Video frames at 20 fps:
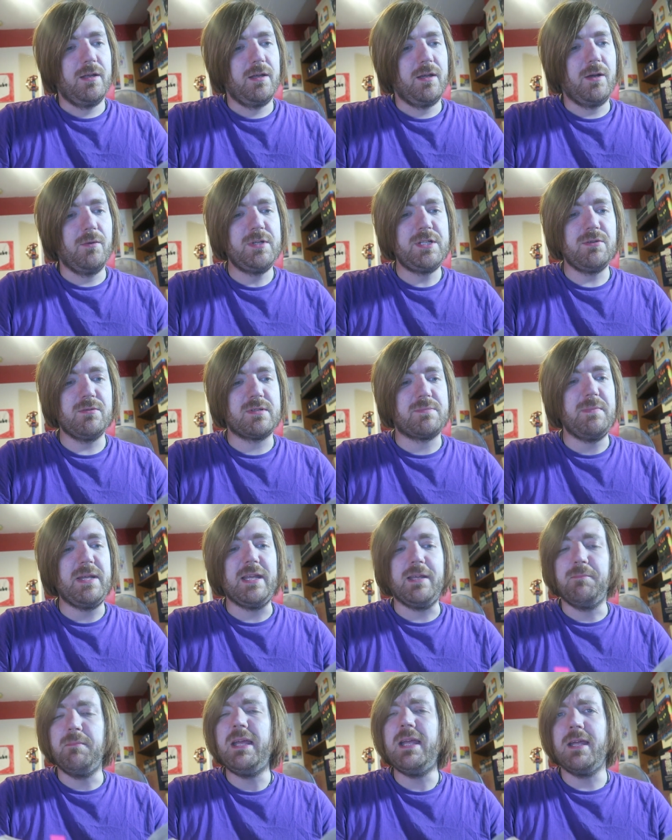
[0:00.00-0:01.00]
I wish it was
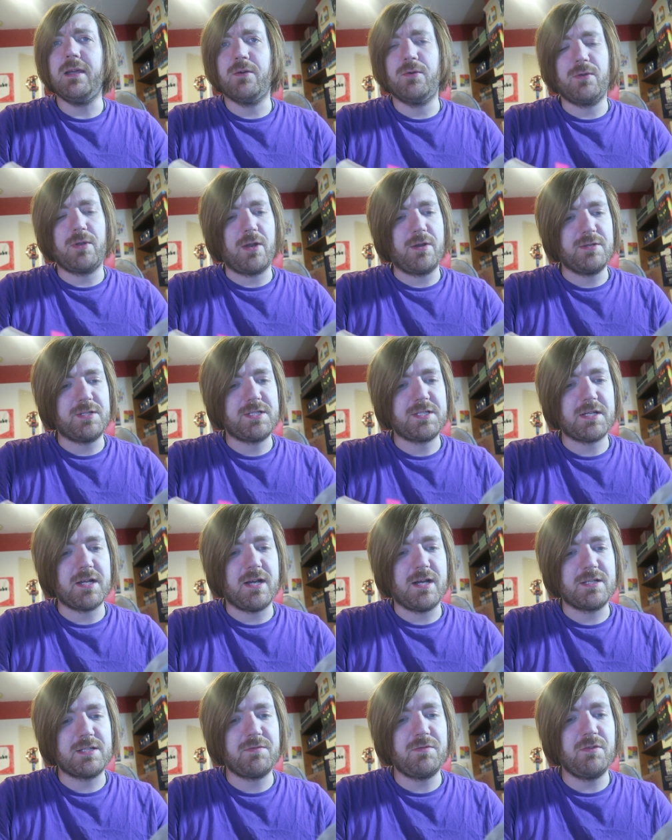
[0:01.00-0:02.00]
me meeting all those
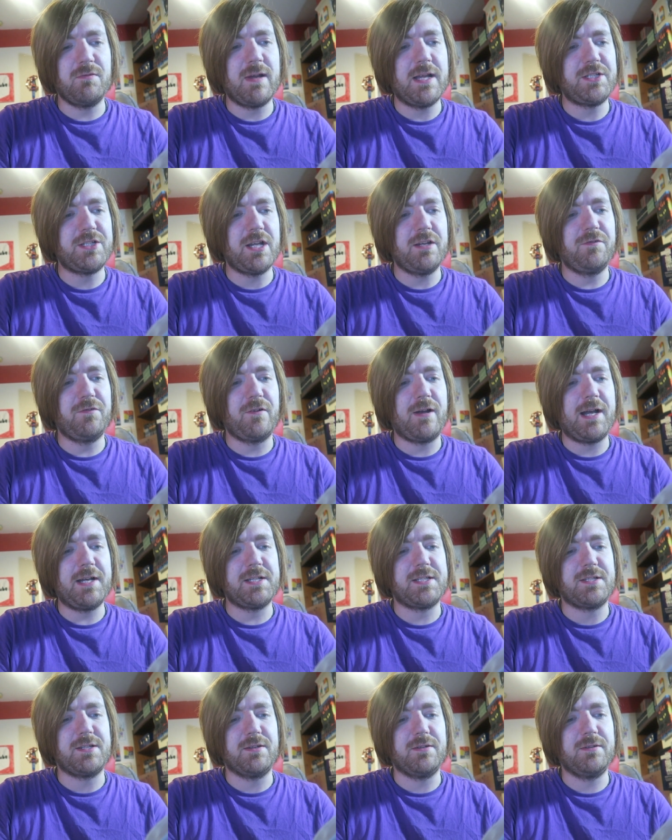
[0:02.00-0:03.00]
stars. Have you read Jennifer
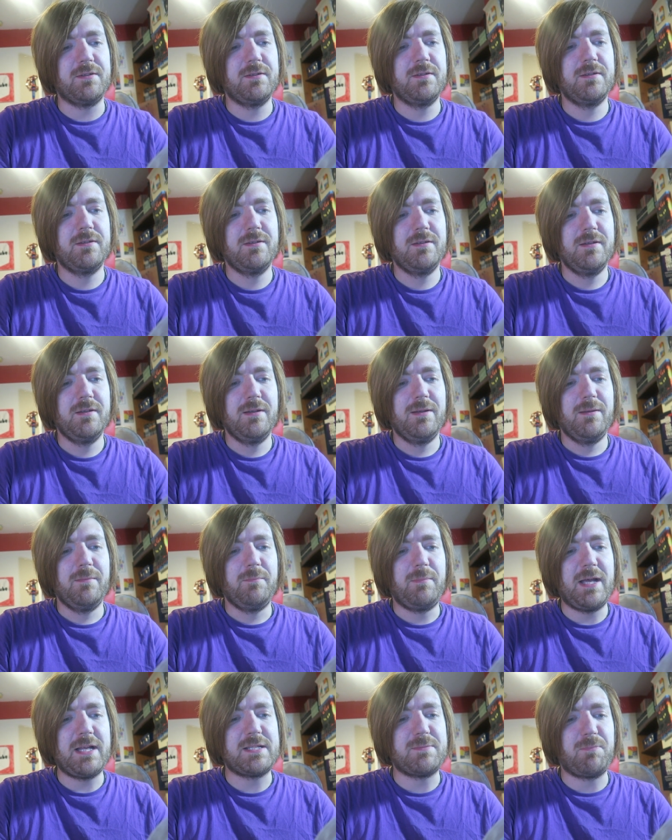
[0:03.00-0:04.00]
Aniston?
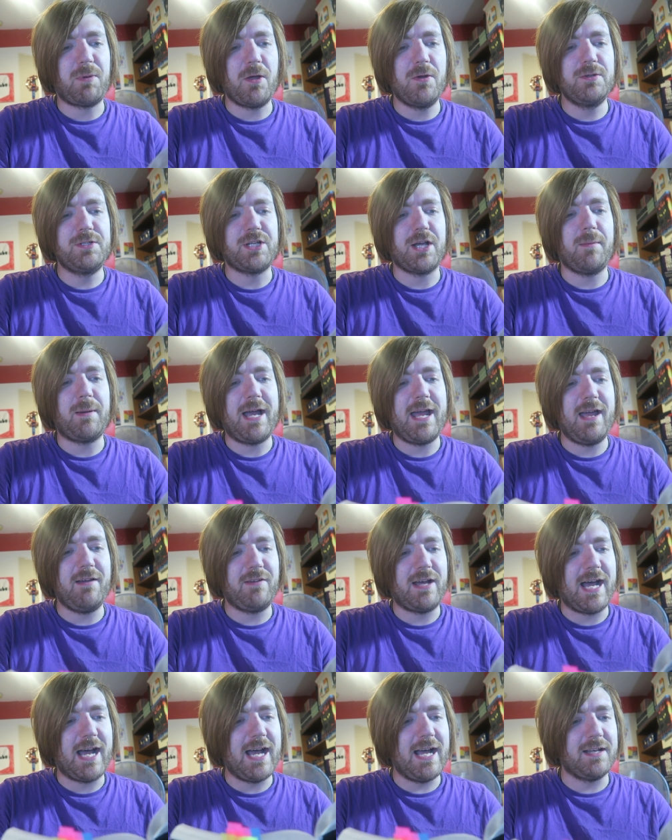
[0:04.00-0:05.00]
Best blowjob I
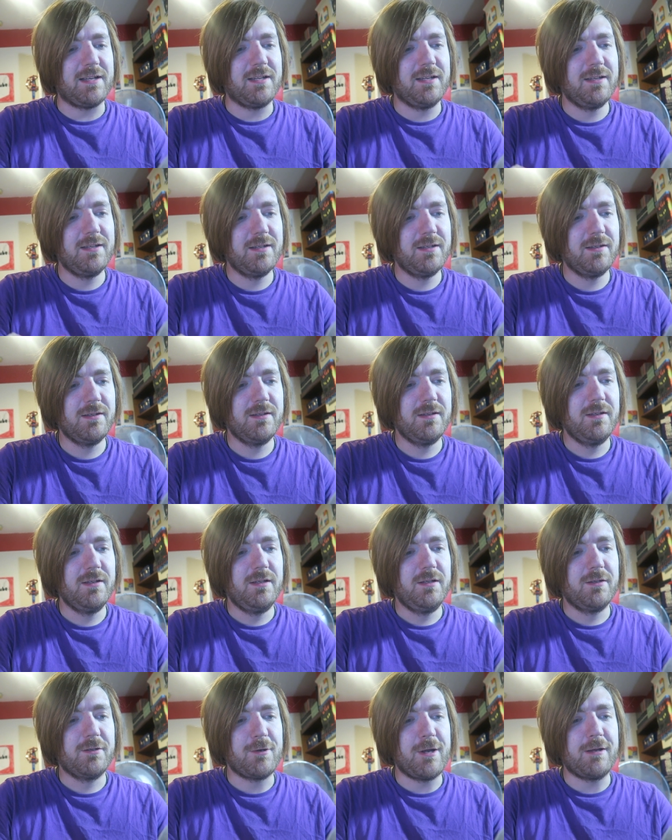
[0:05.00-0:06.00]
ever had.
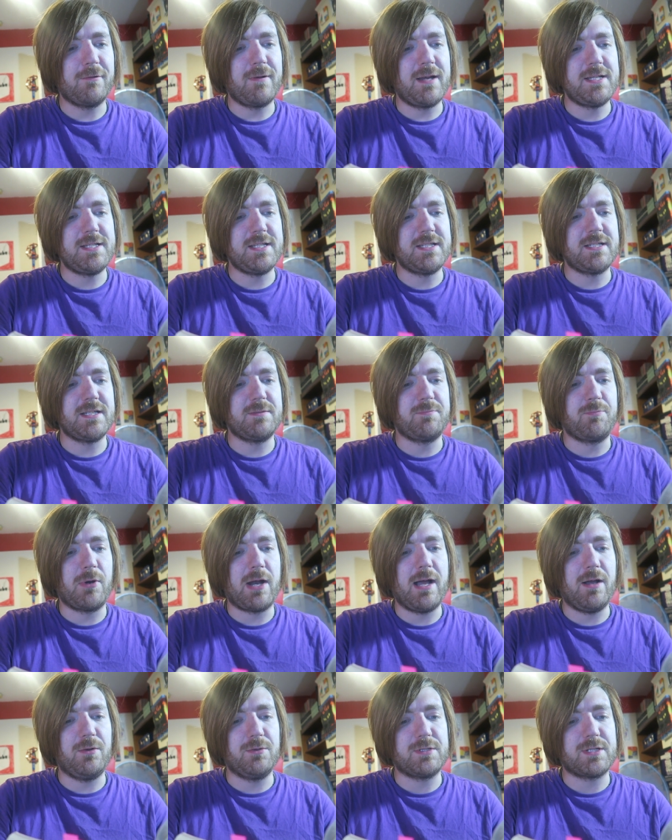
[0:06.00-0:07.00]
Greg raises his
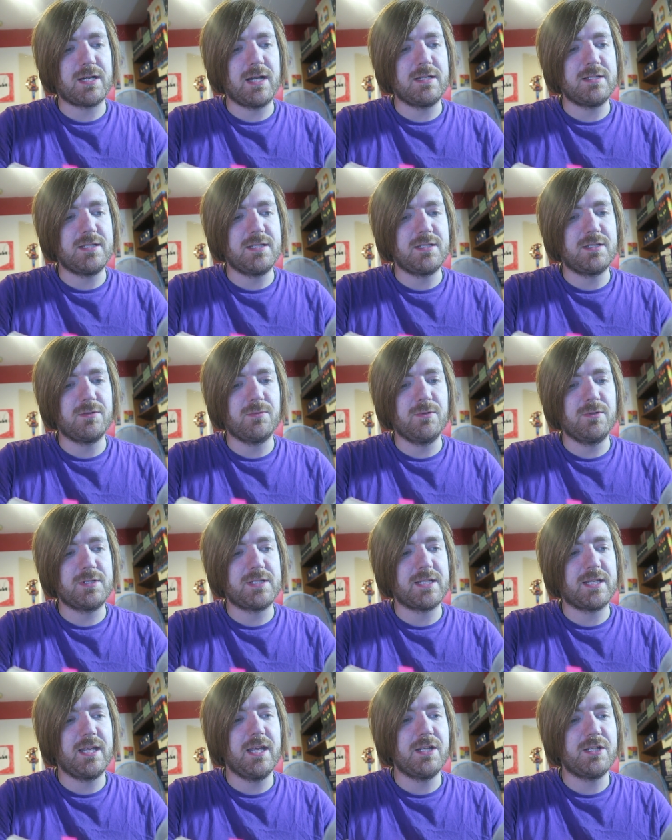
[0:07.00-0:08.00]
brows, glances towards
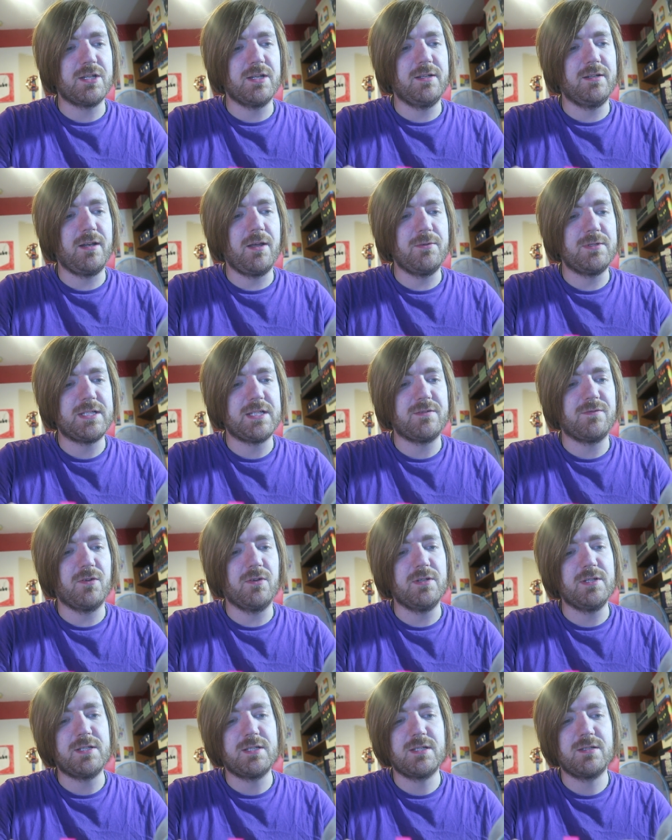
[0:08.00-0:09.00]
the kitchen and lowers his
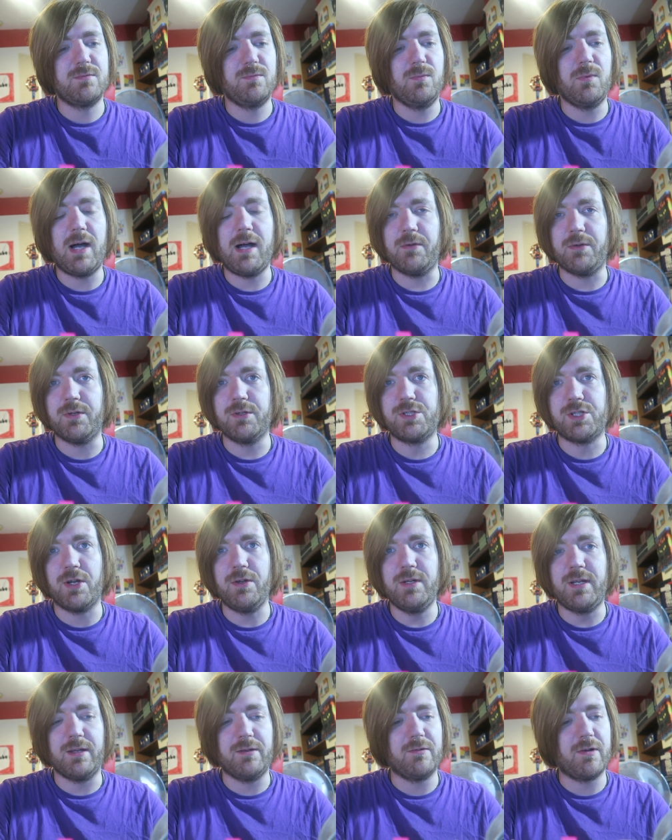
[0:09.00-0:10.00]
voice. Wow, you're
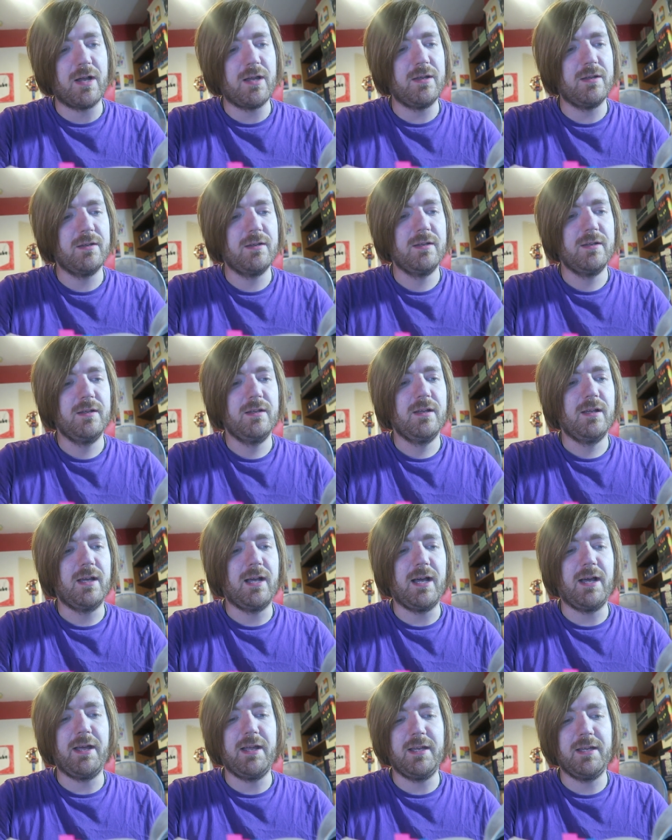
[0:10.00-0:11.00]
joking, right?
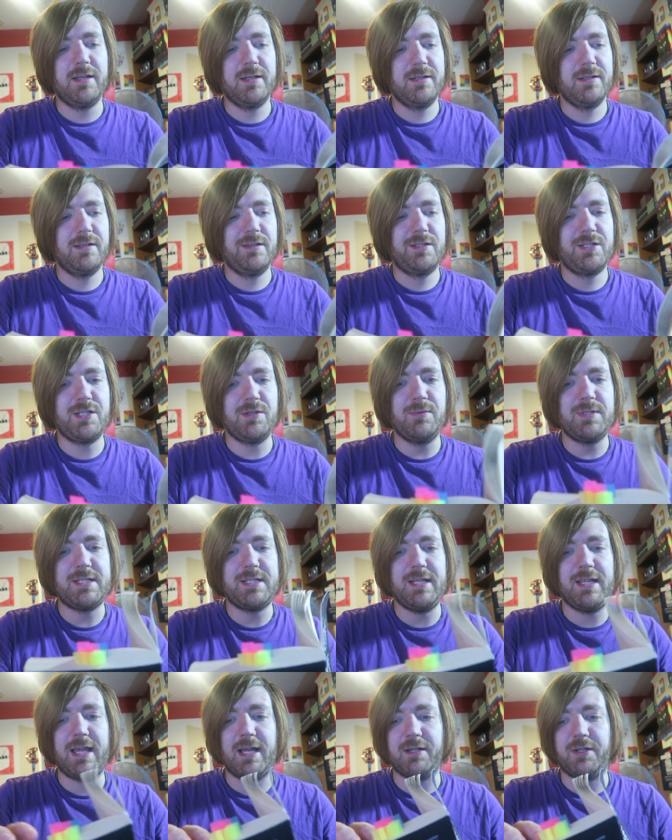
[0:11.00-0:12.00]
Aye. She
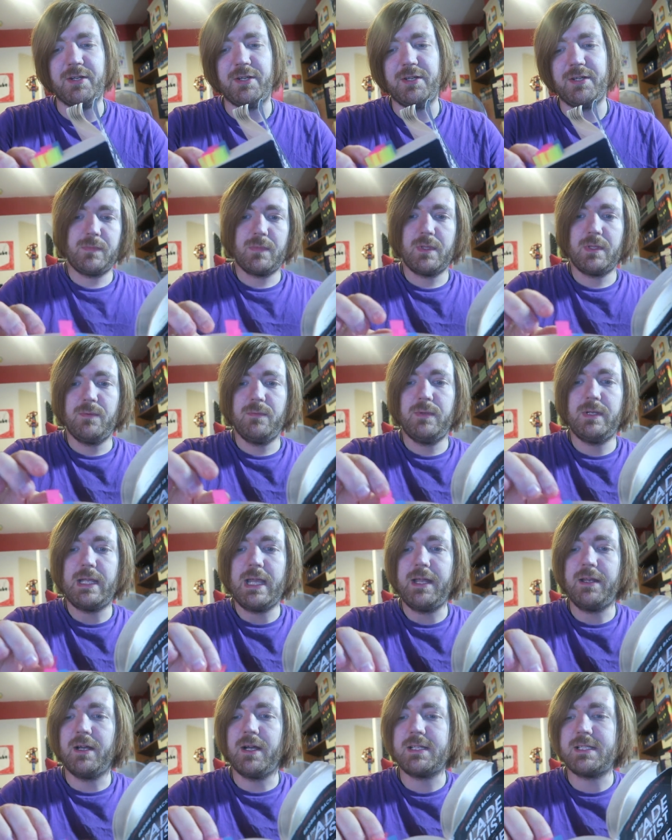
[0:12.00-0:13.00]
wasn't that good. We
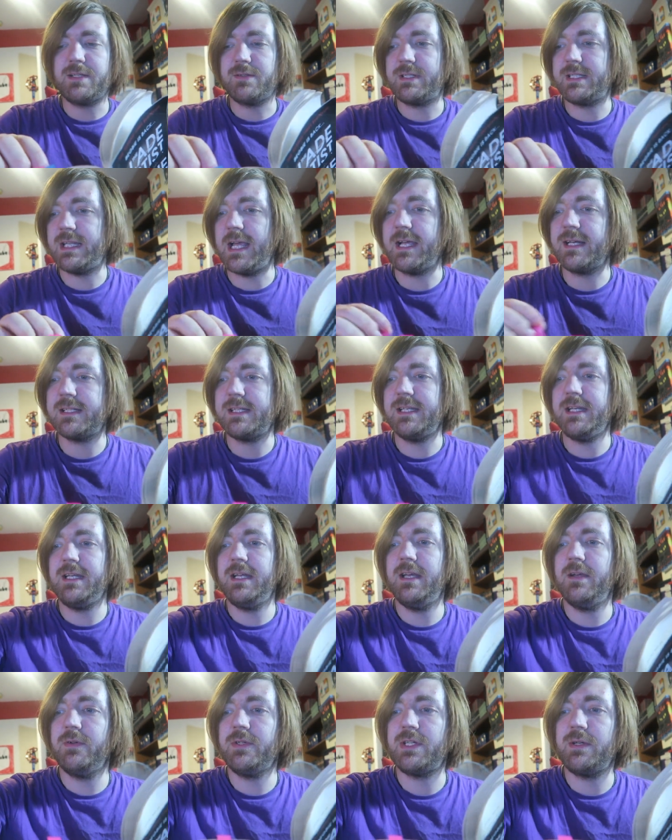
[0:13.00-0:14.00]
get a nice little sex scene
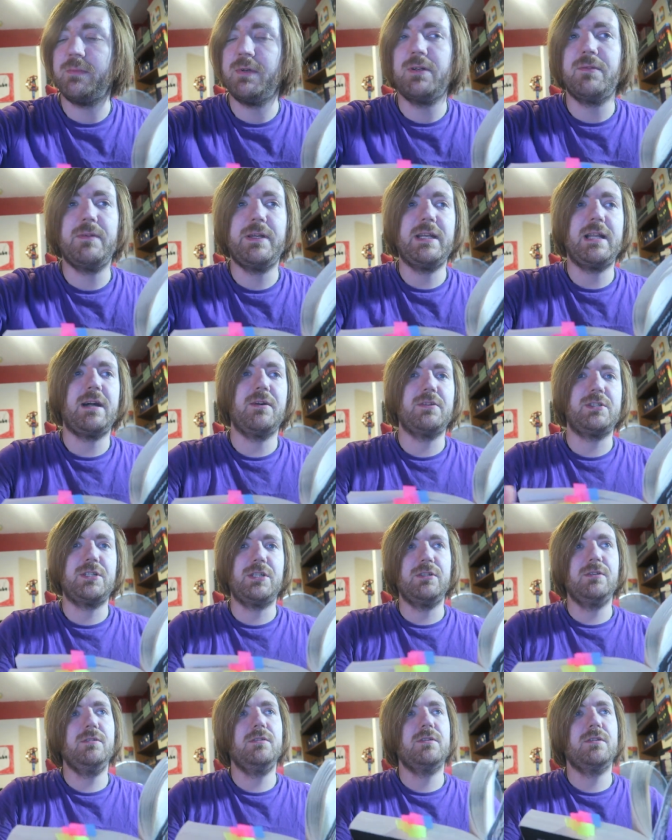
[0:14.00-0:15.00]
here, which I'm going to read out
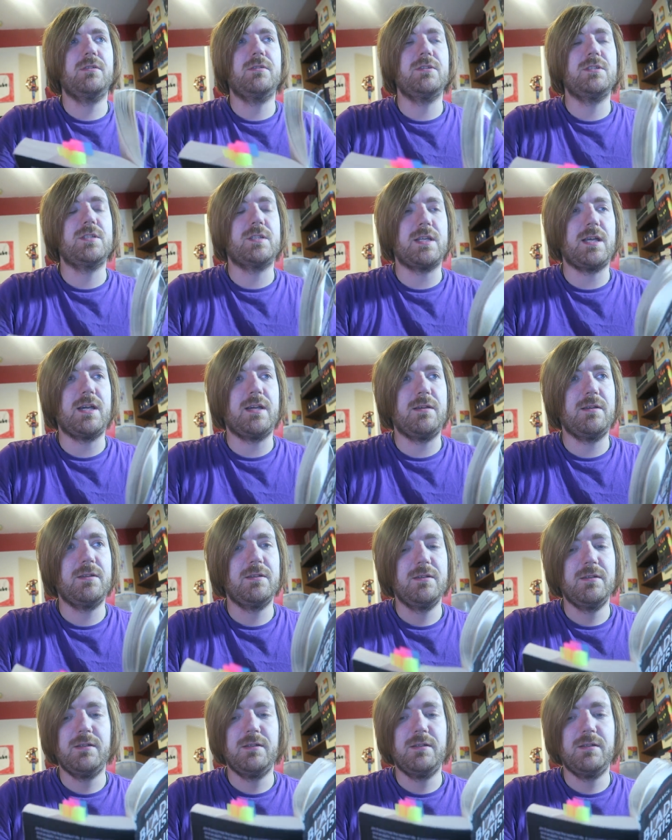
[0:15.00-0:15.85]
to you, because I